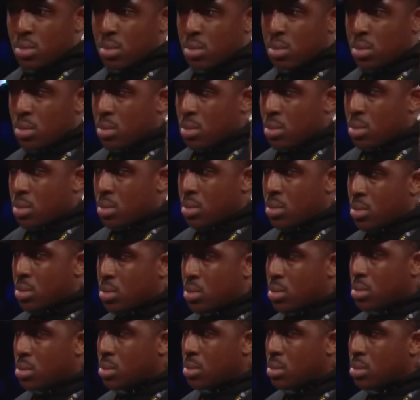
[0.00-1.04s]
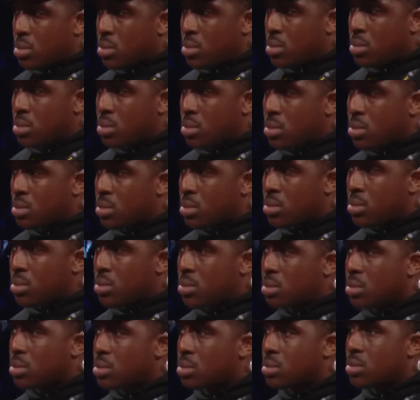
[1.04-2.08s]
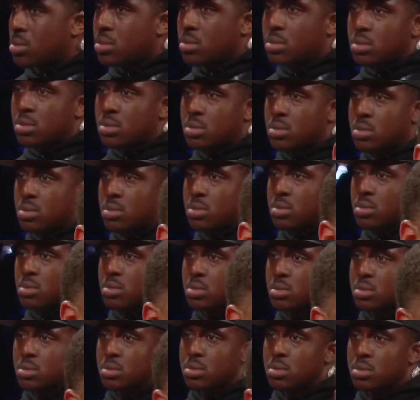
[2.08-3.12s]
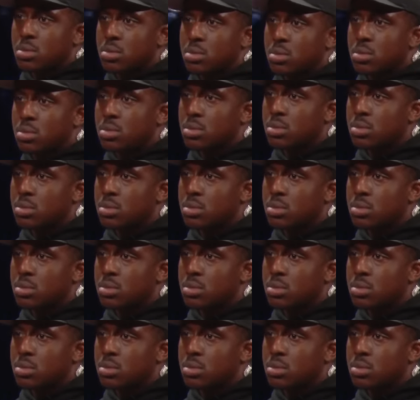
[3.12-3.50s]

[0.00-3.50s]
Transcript: The person shown says nothing.